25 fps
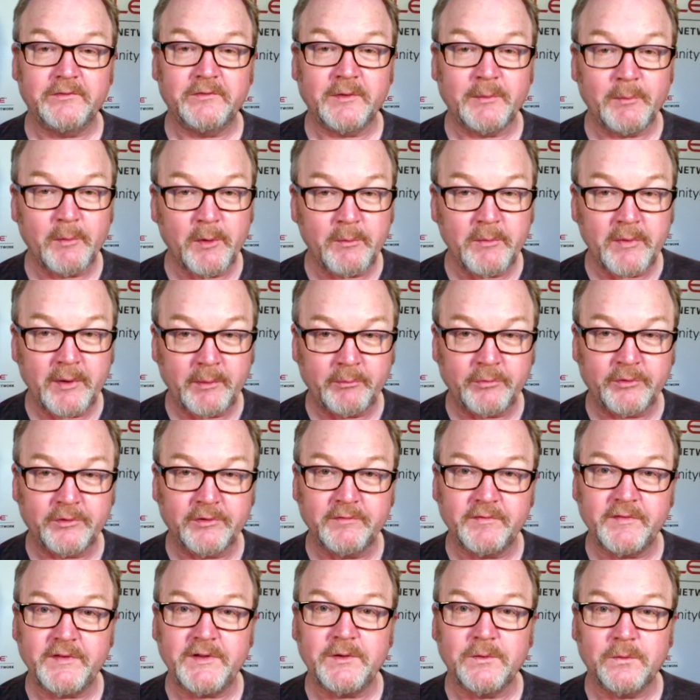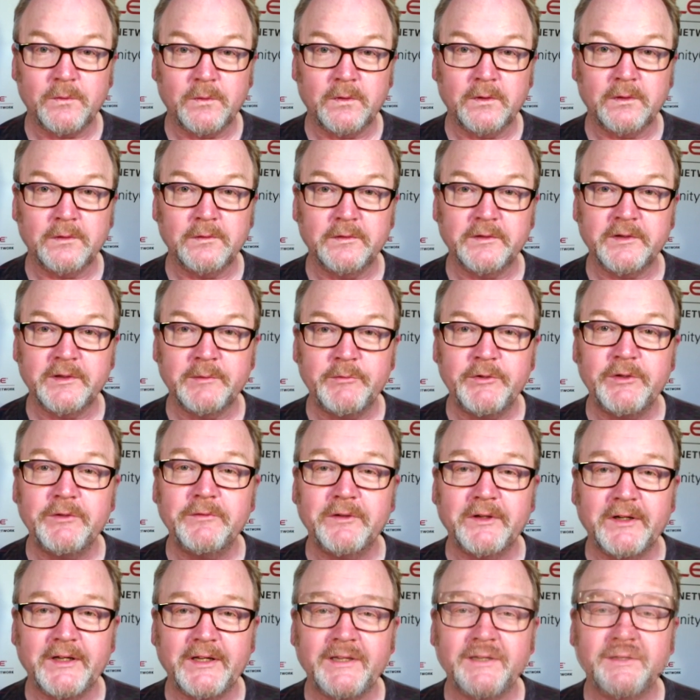from a member of the Oracle
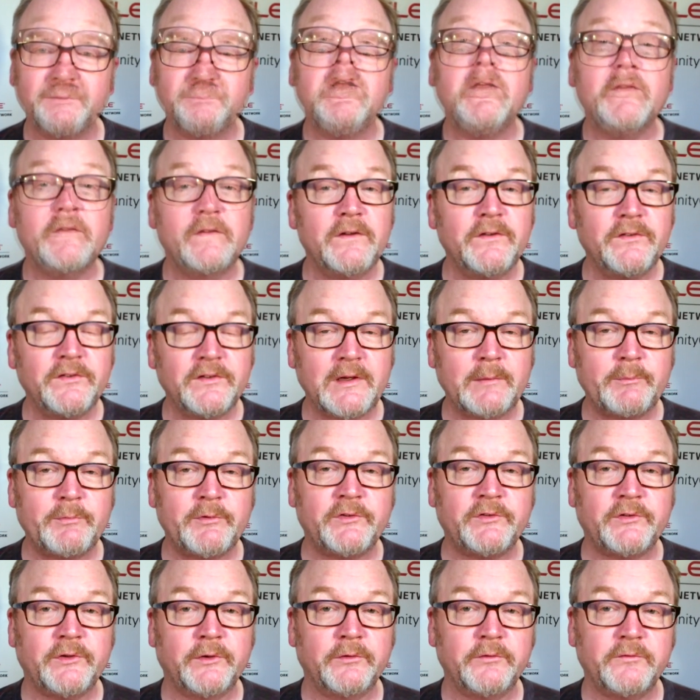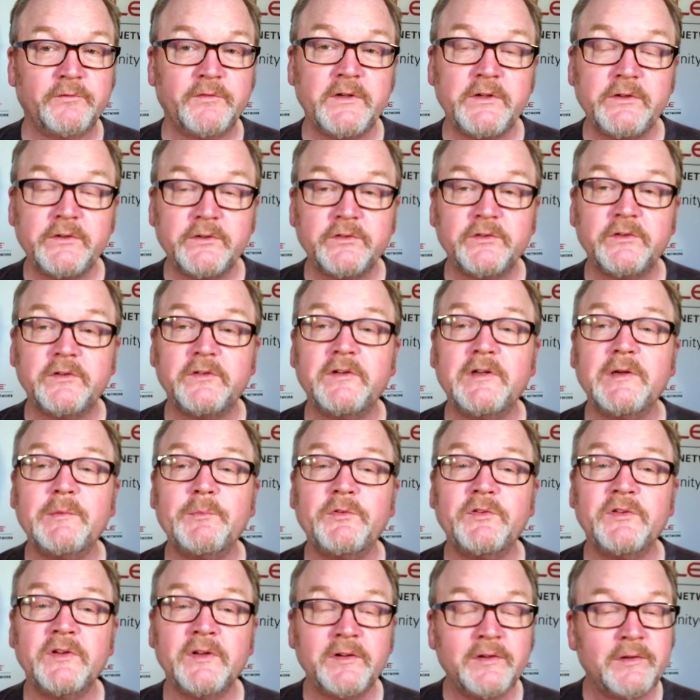community. This episode features a tip
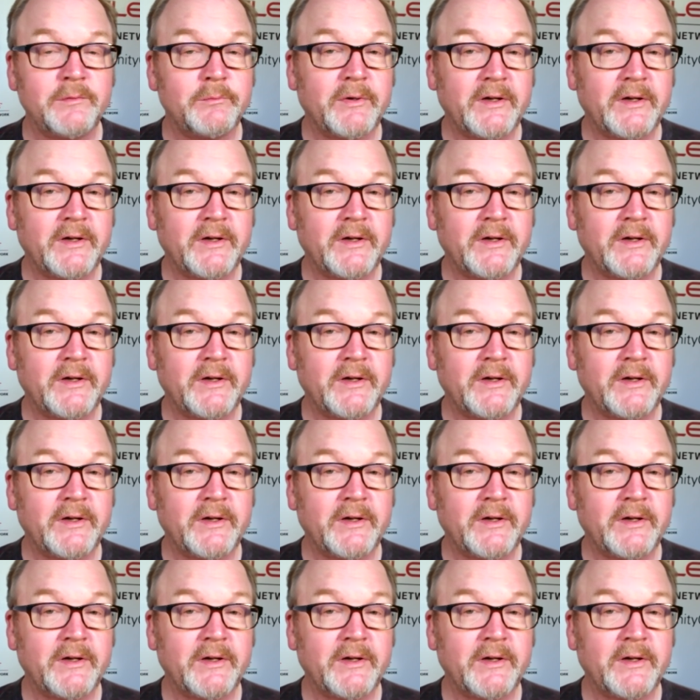sent in